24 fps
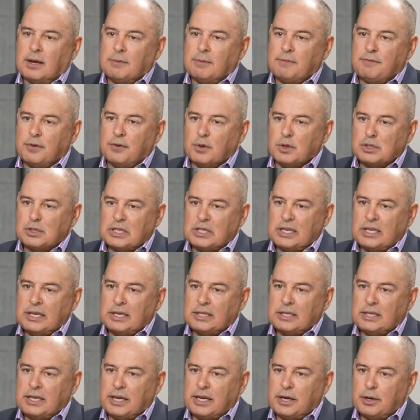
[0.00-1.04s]
Firstly,
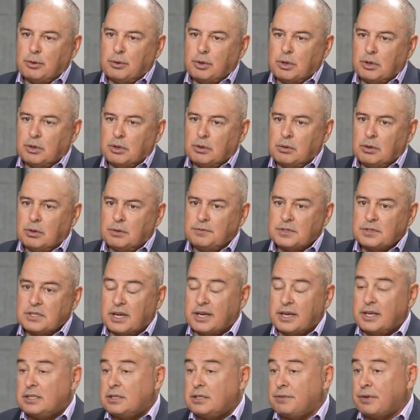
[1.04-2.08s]
in the area of
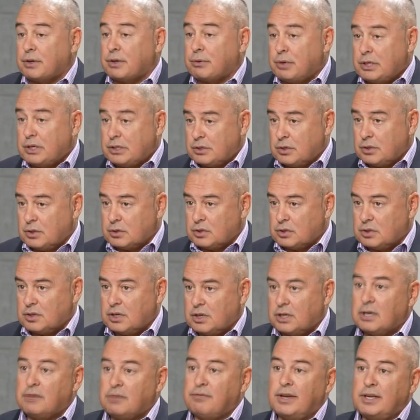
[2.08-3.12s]
scientific research,
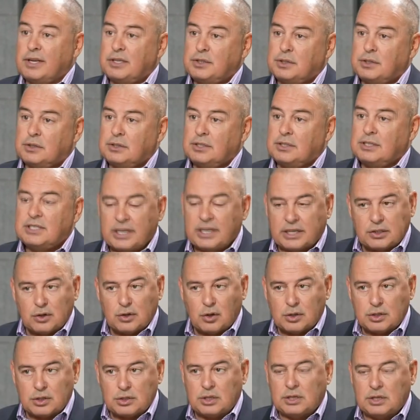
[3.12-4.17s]
innovation,
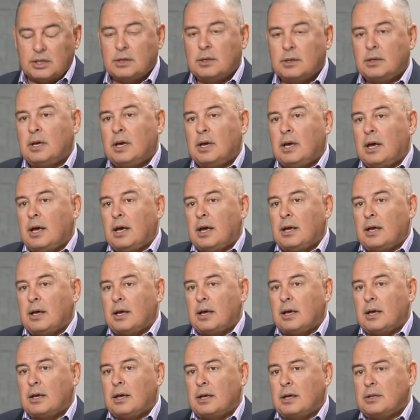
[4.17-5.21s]
technology,
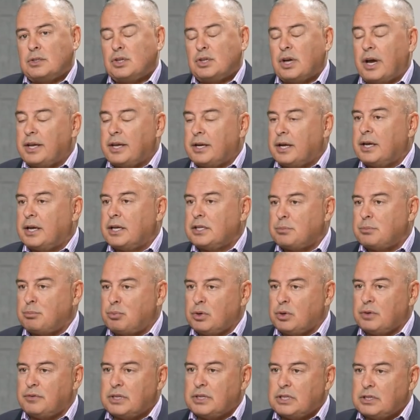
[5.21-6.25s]
China has
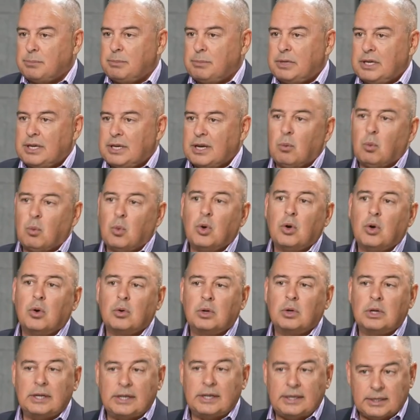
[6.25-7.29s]
proven to be a
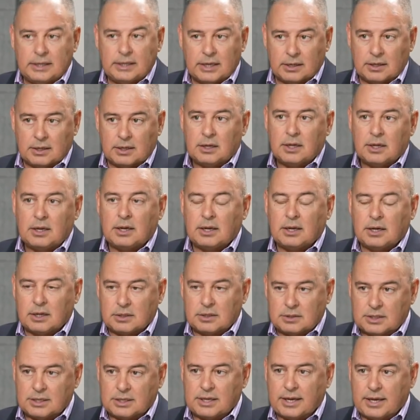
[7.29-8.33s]
world leader
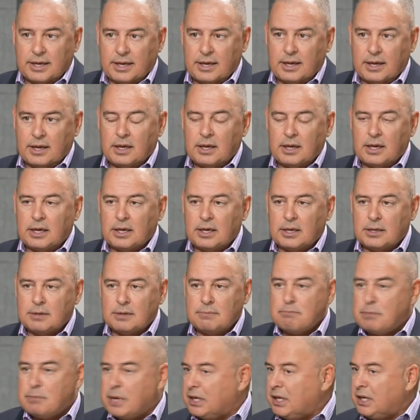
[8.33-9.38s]
today
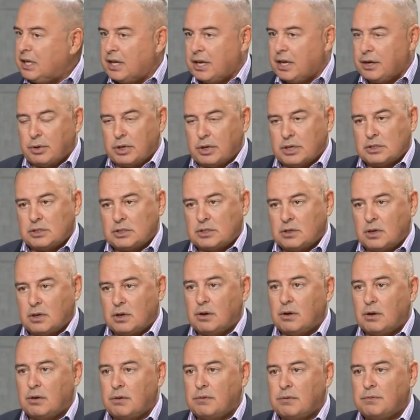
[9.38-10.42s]
in many areas
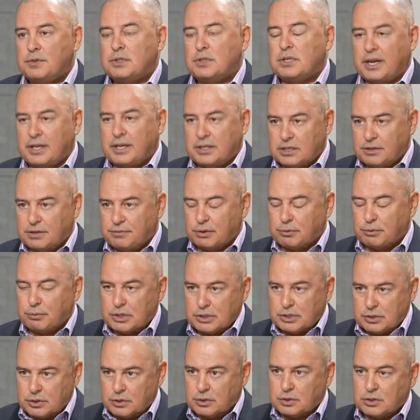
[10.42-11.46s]
of scientific
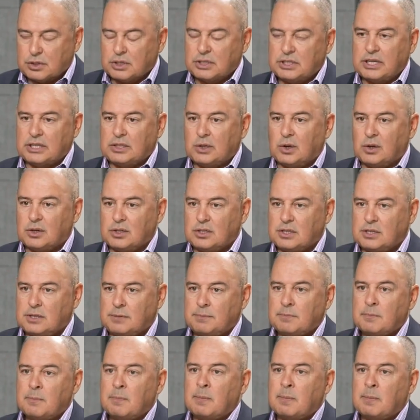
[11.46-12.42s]
research and technology.